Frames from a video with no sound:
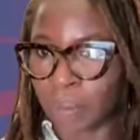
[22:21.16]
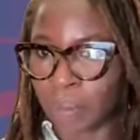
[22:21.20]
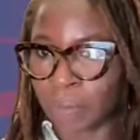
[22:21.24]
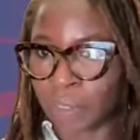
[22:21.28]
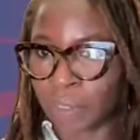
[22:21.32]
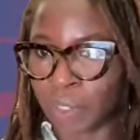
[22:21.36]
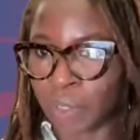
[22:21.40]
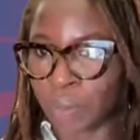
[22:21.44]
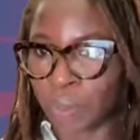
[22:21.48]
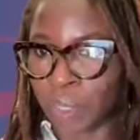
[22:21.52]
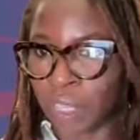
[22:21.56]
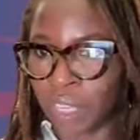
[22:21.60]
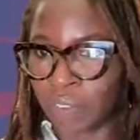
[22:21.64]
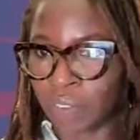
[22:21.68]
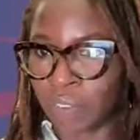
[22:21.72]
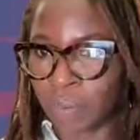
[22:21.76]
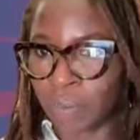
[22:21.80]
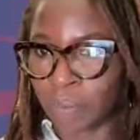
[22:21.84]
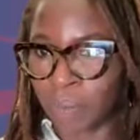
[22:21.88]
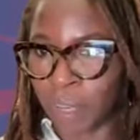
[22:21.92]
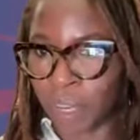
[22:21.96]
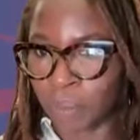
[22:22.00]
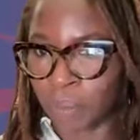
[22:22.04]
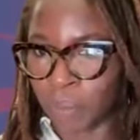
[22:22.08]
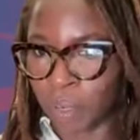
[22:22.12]
up to
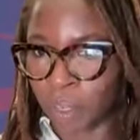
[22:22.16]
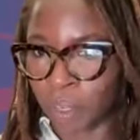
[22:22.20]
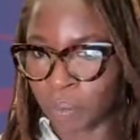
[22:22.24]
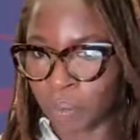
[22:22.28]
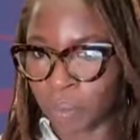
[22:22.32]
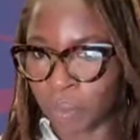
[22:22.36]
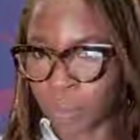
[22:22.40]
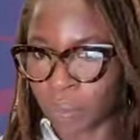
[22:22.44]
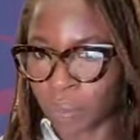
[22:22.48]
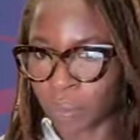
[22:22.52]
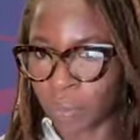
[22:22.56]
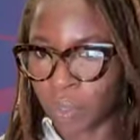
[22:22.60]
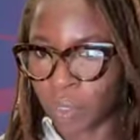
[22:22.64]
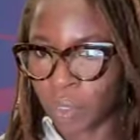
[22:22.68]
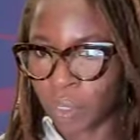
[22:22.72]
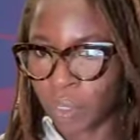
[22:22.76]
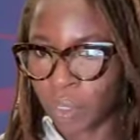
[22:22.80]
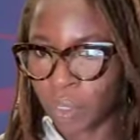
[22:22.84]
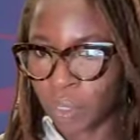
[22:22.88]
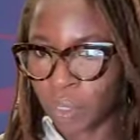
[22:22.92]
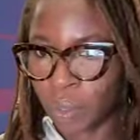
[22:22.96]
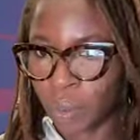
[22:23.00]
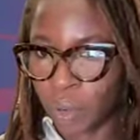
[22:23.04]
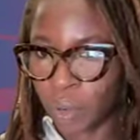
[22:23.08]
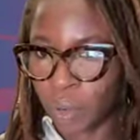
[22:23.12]
even bare minimum.
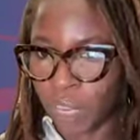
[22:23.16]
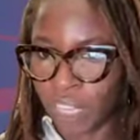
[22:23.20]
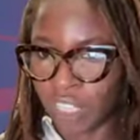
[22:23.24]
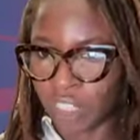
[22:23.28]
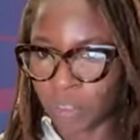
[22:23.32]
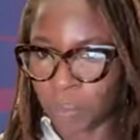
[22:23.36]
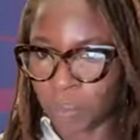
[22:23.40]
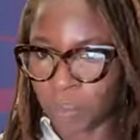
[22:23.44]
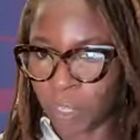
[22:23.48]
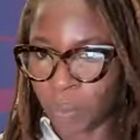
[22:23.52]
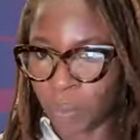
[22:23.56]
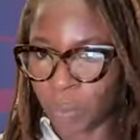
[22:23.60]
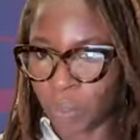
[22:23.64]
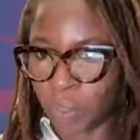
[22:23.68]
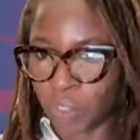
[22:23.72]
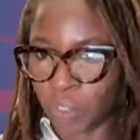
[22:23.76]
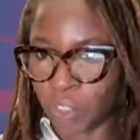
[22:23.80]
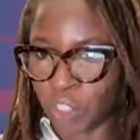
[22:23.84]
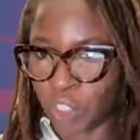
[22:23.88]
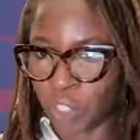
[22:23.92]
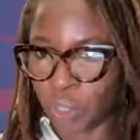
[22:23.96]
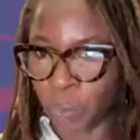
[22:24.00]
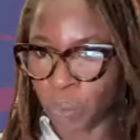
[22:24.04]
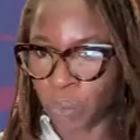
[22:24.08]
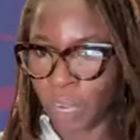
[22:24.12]
Who can I speak with
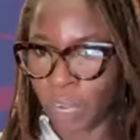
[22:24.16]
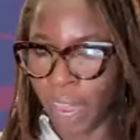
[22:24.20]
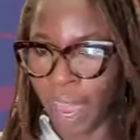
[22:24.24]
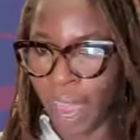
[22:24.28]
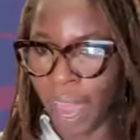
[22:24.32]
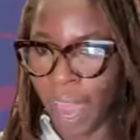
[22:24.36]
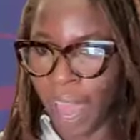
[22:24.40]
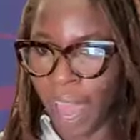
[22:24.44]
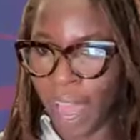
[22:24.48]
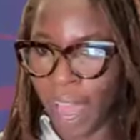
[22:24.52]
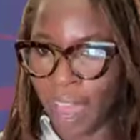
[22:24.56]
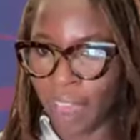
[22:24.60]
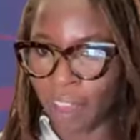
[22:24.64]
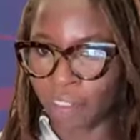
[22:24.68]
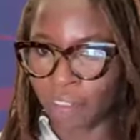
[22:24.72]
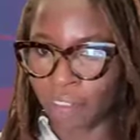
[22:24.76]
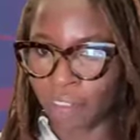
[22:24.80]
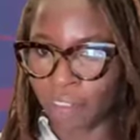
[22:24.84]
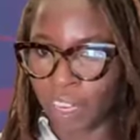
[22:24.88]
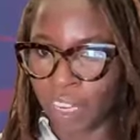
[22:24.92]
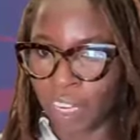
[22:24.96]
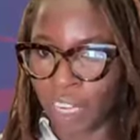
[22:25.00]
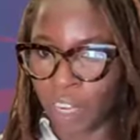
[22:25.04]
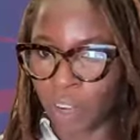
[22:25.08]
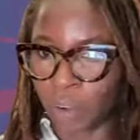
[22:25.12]
or show what I
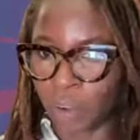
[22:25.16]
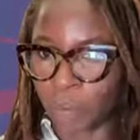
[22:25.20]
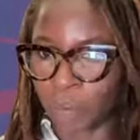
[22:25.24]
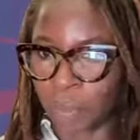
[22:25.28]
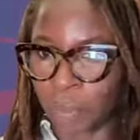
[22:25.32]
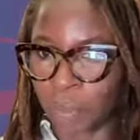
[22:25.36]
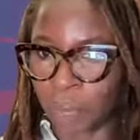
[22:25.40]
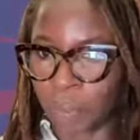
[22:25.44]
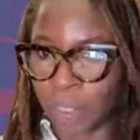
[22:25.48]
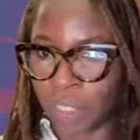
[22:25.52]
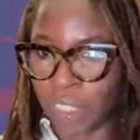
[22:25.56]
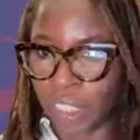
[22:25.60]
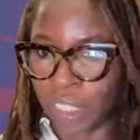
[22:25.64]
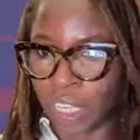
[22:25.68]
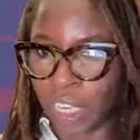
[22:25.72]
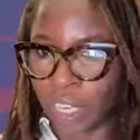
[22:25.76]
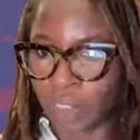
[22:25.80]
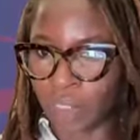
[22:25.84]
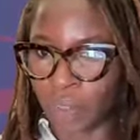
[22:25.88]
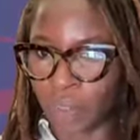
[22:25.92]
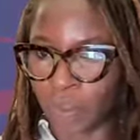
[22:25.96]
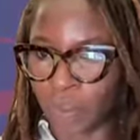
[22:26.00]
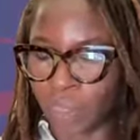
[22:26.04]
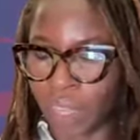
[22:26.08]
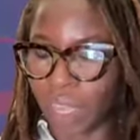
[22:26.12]
have and help me put
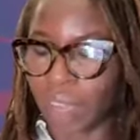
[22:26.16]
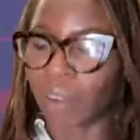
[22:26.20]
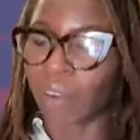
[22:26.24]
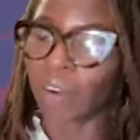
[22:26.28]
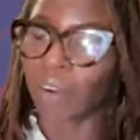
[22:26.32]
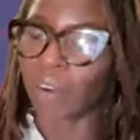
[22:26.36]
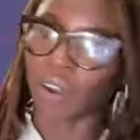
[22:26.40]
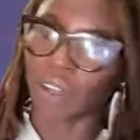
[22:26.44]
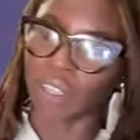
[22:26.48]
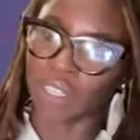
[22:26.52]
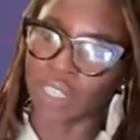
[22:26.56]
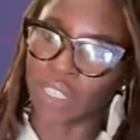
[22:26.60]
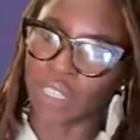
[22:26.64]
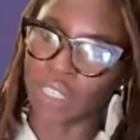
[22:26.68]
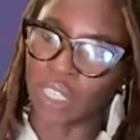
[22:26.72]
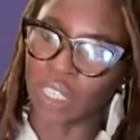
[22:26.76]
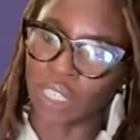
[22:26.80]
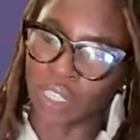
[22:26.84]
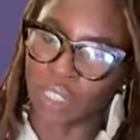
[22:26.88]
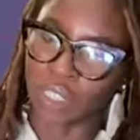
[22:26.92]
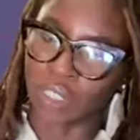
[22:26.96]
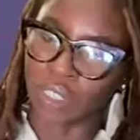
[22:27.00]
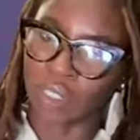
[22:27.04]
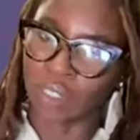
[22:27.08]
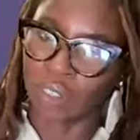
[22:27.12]
together without
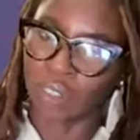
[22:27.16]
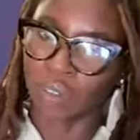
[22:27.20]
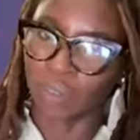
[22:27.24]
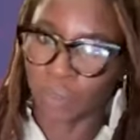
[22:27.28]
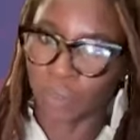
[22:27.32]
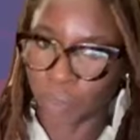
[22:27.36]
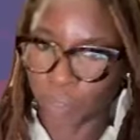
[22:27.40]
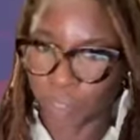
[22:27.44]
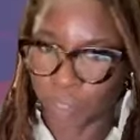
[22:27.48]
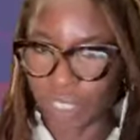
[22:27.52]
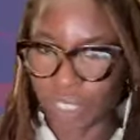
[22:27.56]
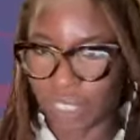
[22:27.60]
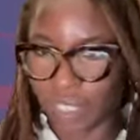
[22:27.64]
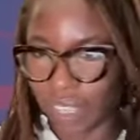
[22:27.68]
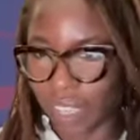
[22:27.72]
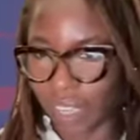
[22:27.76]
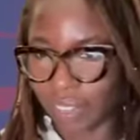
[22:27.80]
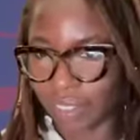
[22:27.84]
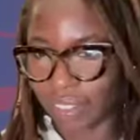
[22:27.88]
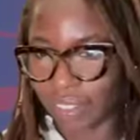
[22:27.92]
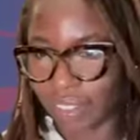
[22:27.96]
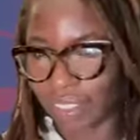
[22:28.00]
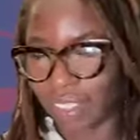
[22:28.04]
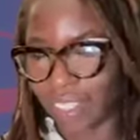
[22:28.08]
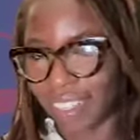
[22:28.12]
costing
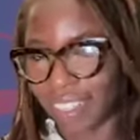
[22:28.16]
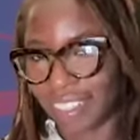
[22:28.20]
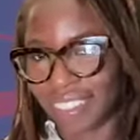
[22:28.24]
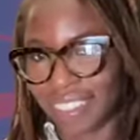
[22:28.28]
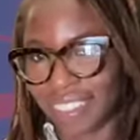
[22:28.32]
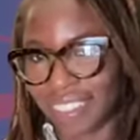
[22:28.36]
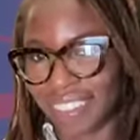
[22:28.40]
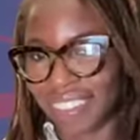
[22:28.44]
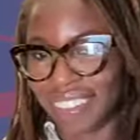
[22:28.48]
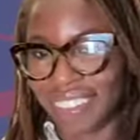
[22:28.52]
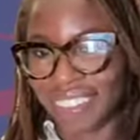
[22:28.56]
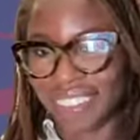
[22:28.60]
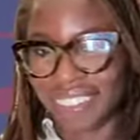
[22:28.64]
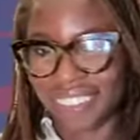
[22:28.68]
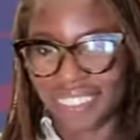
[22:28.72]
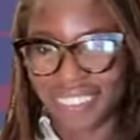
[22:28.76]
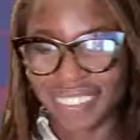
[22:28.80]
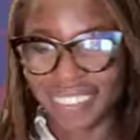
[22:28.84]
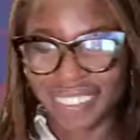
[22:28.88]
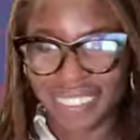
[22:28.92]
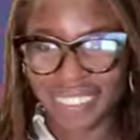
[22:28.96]
$14,000?